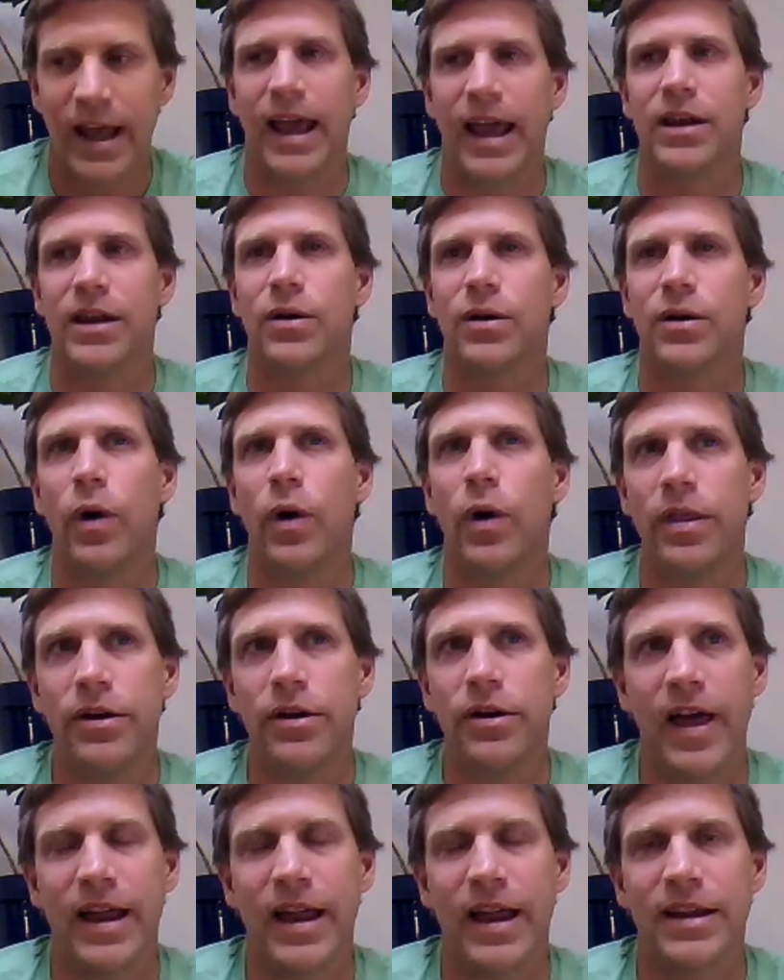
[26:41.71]
And
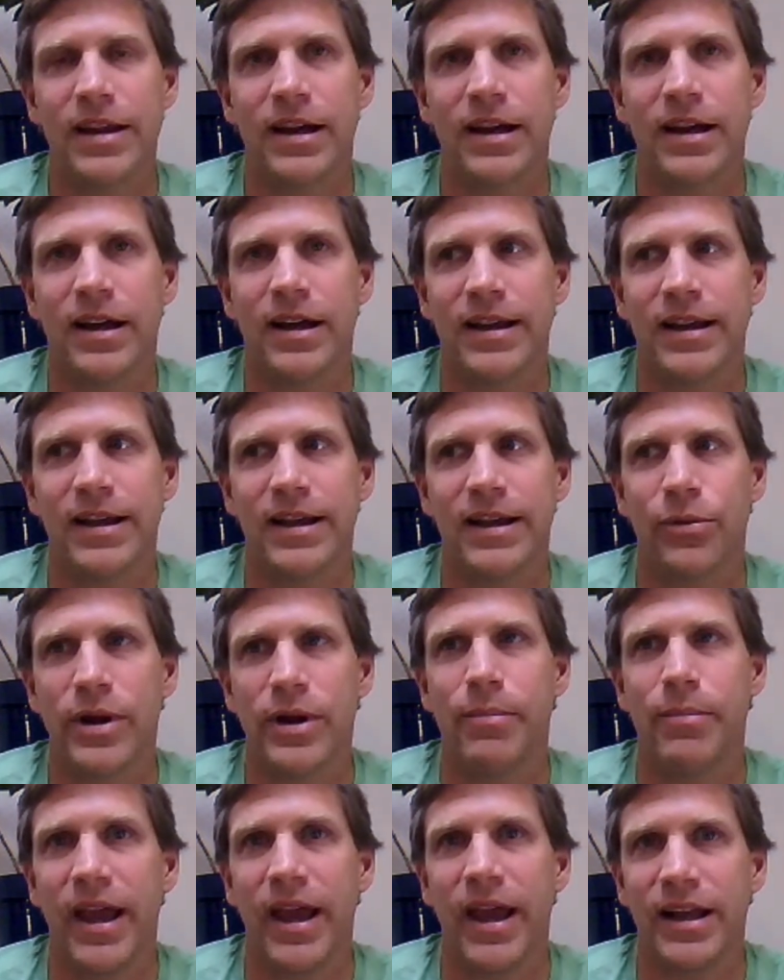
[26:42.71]
whether that uh,
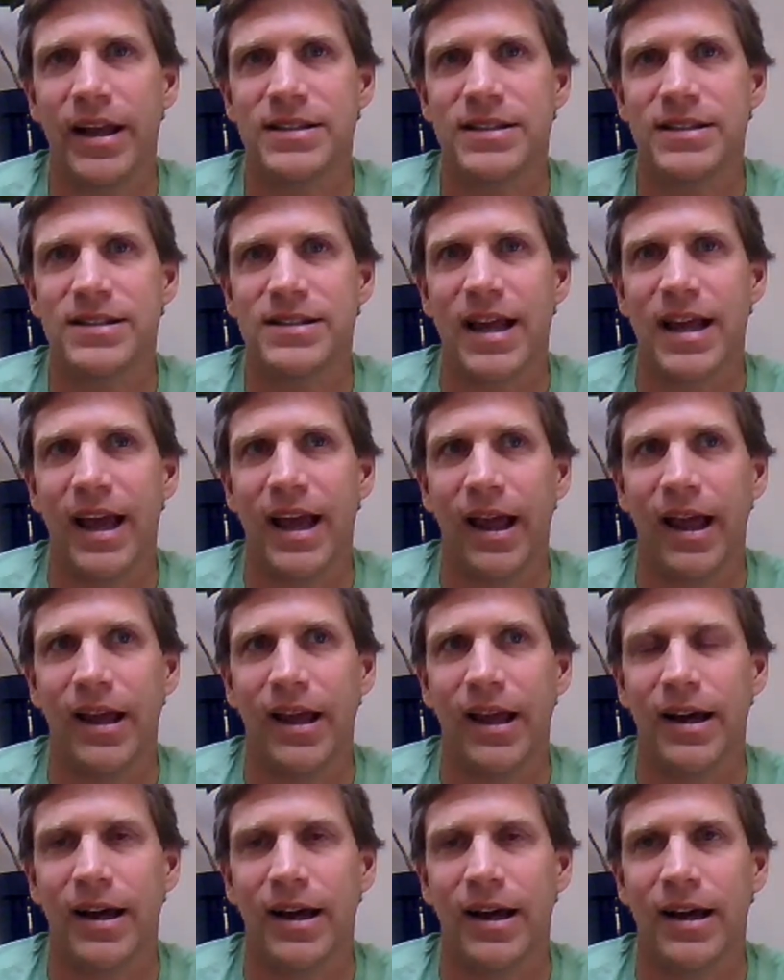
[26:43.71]
remains
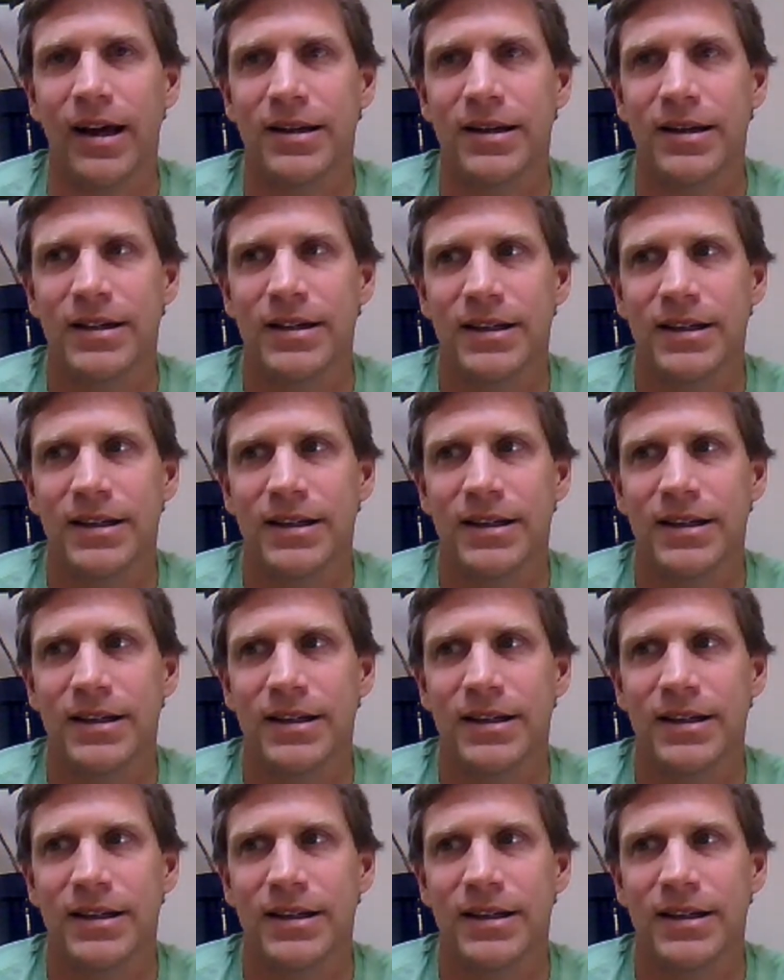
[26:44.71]
a, uh,